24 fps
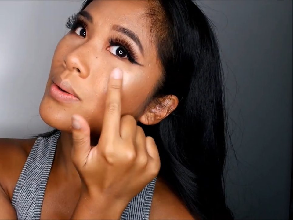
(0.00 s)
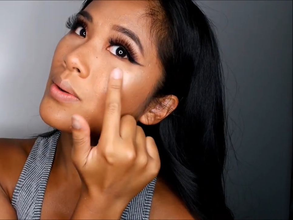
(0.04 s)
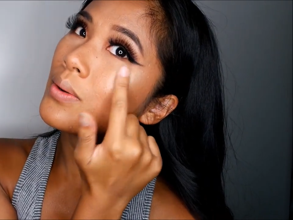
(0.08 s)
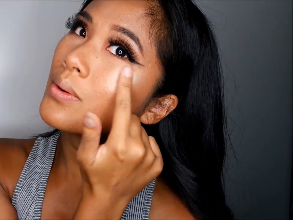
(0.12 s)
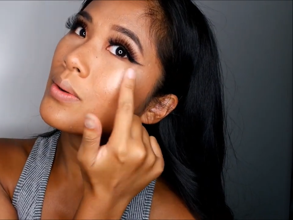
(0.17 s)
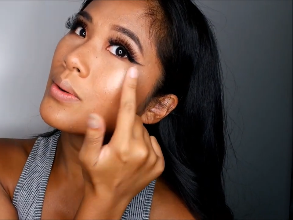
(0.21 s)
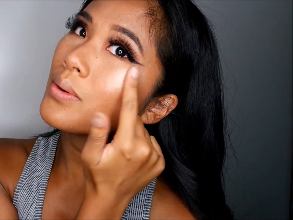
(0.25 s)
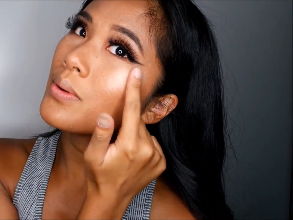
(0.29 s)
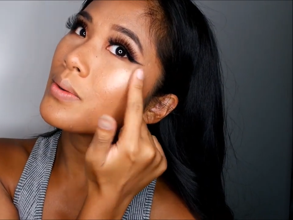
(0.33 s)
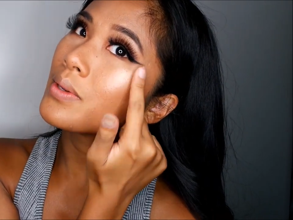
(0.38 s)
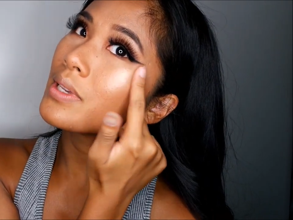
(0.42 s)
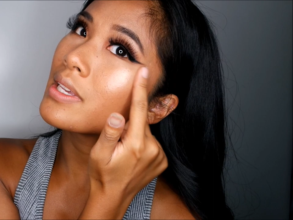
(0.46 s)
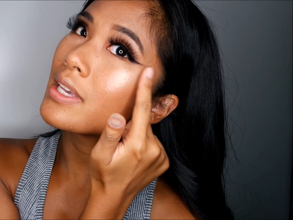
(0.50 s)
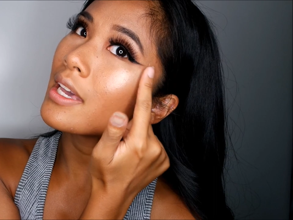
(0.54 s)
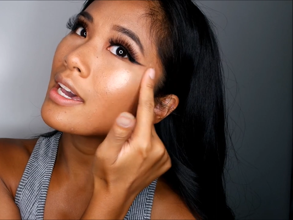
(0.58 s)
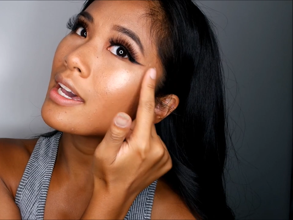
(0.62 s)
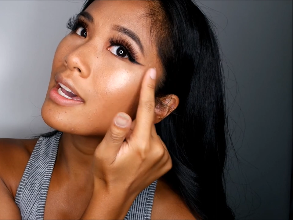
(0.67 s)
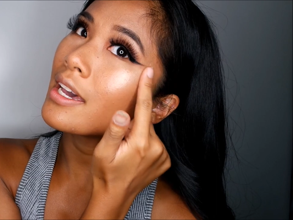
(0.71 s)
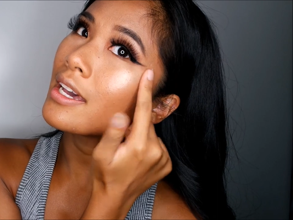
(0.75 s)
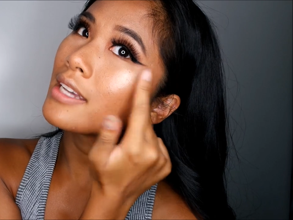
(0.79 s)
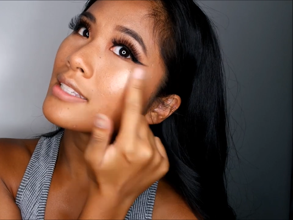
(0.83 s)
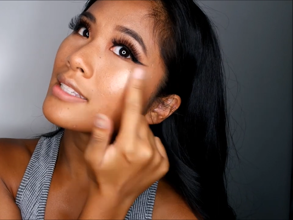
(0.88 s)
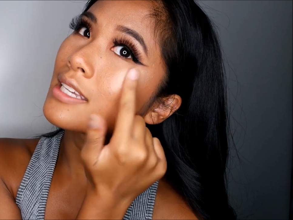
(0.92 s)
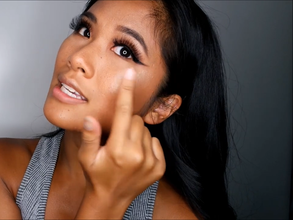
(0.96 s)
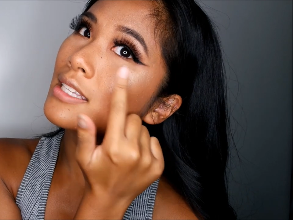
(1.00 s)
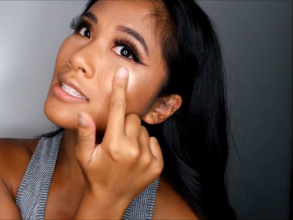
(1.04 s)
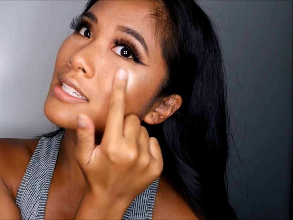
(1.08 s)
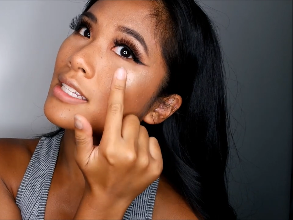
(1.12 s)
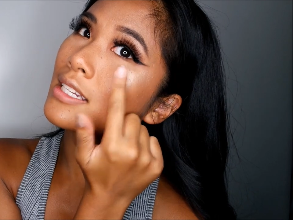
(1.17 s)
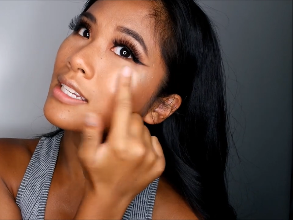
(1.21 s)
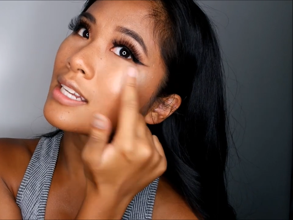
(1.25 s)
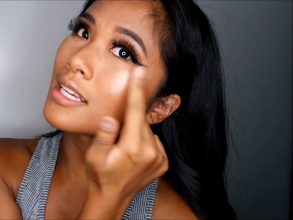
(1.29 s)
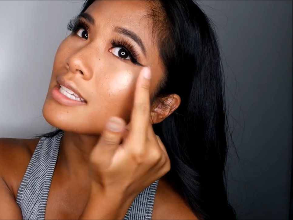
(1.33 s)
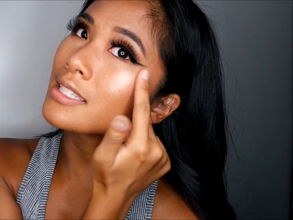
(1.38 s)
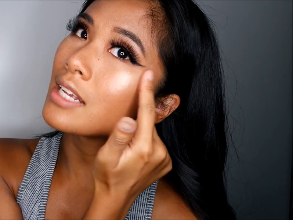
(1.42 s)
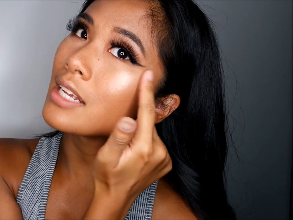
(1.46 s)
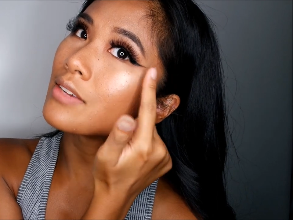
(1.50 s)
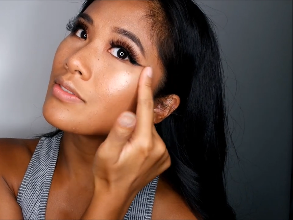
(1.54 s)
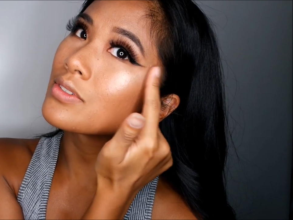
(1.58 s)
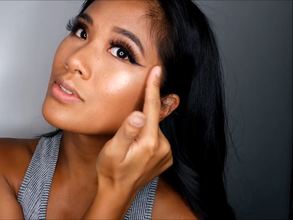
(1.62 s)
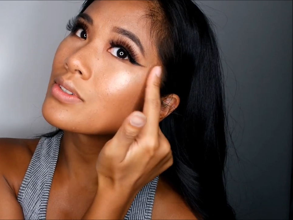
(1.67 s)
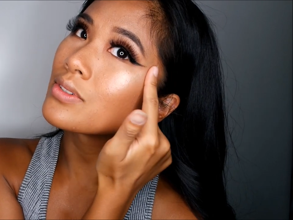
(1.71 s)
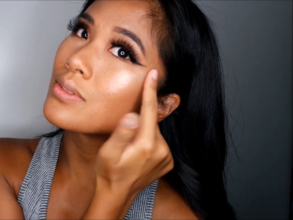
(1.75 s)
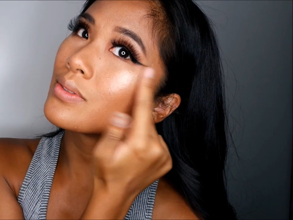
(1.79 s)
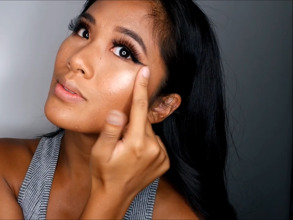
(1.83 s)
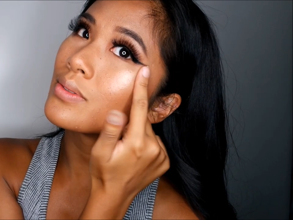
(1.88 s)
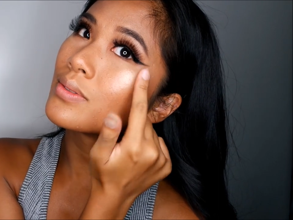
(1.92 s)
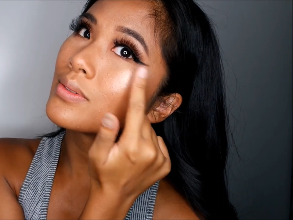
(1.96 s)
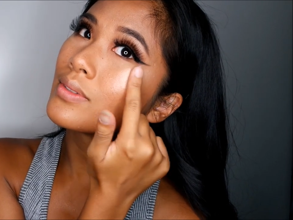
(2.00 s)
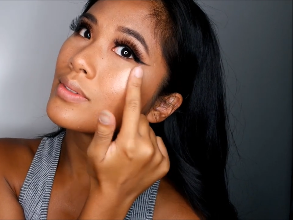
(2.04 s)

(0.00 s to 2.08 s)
Oh yeah, take it to the next level.